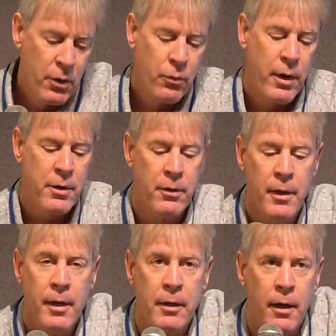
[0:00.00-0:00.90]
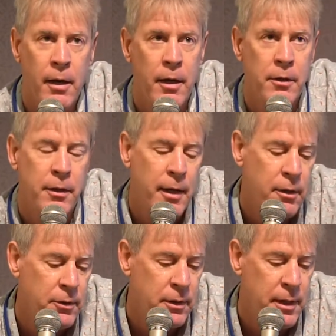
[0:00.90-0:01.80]
greater than
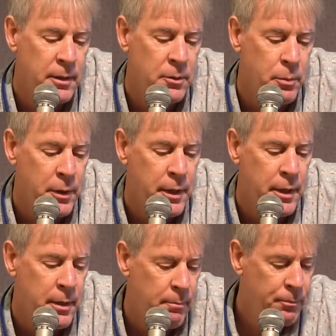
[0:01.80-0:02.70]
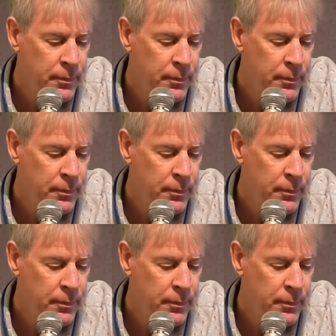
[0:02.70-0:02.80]
100,000 tons per year.